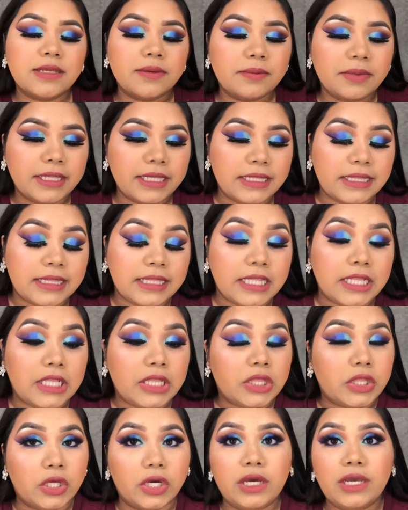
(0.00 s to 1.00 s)
complete the
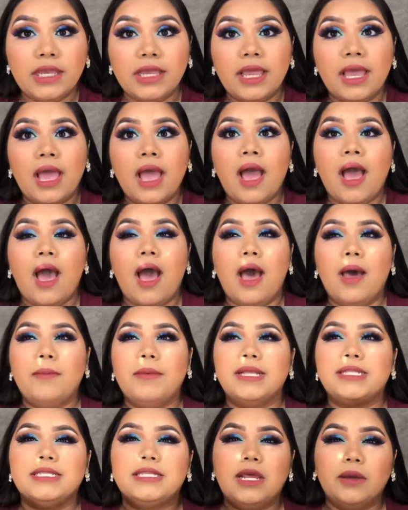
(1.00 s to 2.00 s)
look. Um,
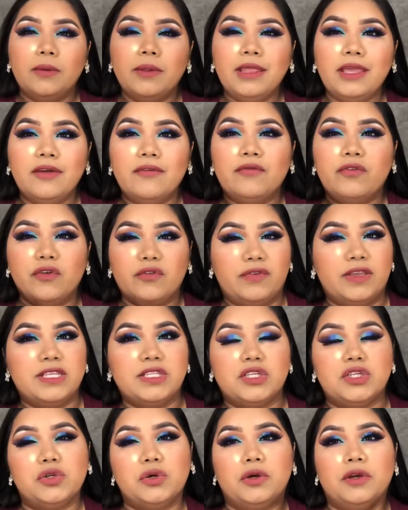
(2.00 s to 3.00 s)
it's not really a full
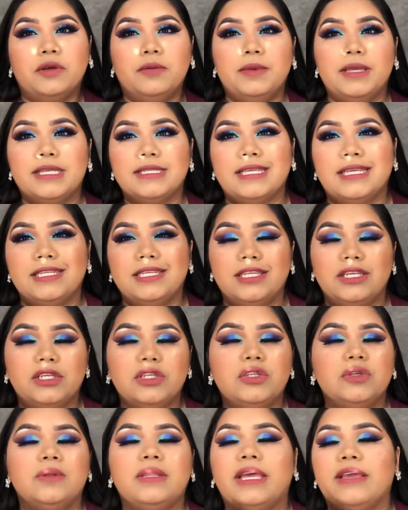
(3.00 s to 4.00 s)
face tutorial because I didn't
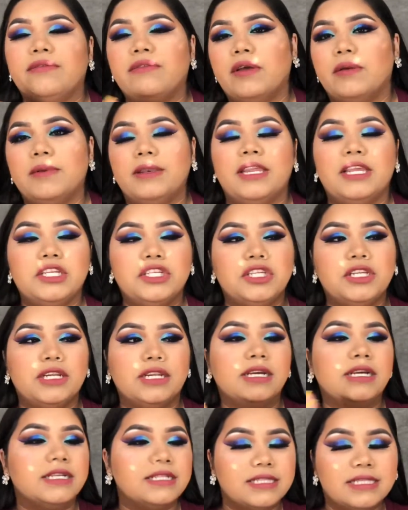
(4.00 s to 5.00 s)
do like foundation
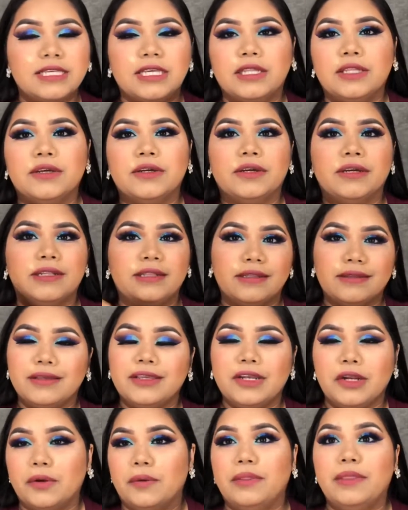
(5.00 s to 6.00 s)
and concealer and
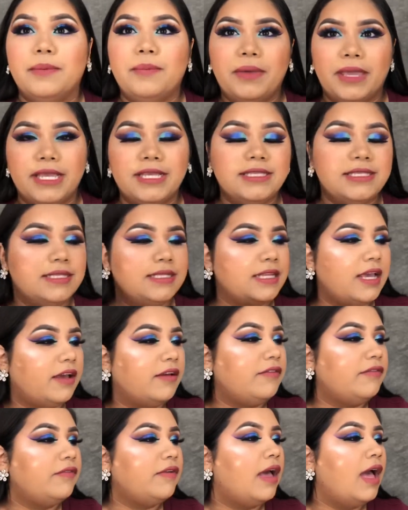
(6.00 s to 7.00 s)
you know the base
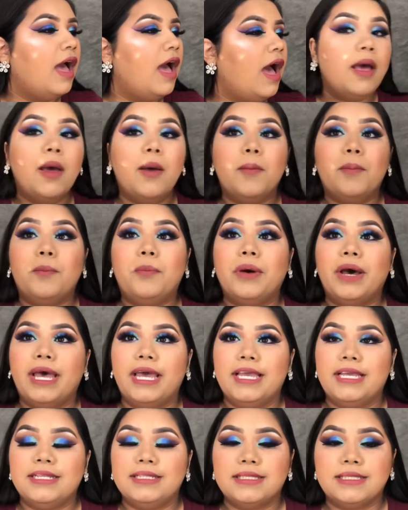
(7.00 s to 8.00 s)
stuff
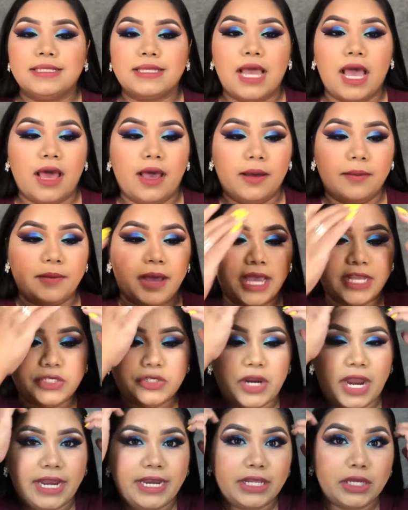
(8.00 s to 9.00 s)
but um, I
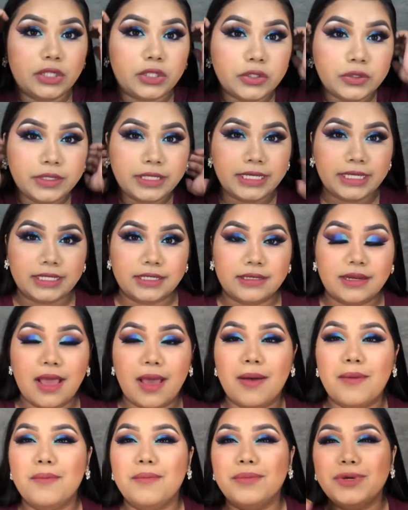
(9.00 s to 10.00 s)
tried including
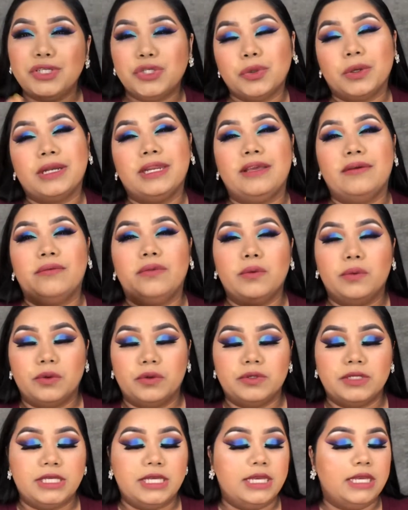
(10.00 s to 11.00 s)
majority of the
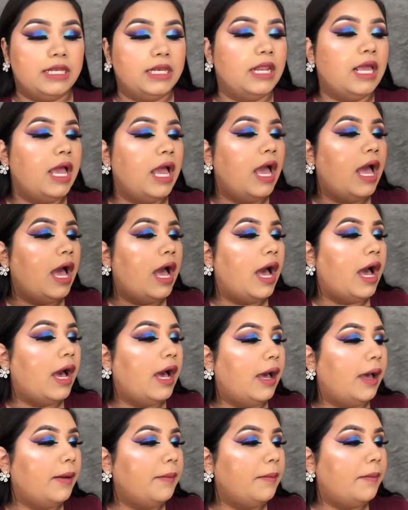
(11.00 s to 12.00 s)
routine.
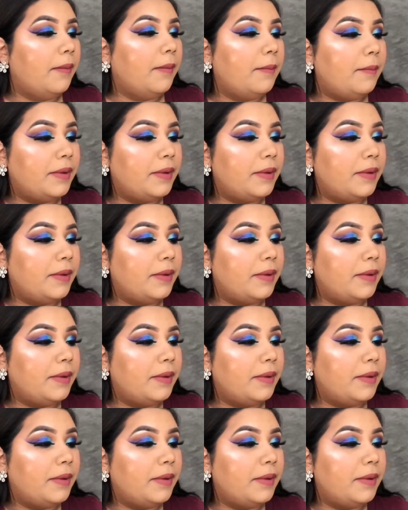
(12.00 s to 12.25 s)
Um,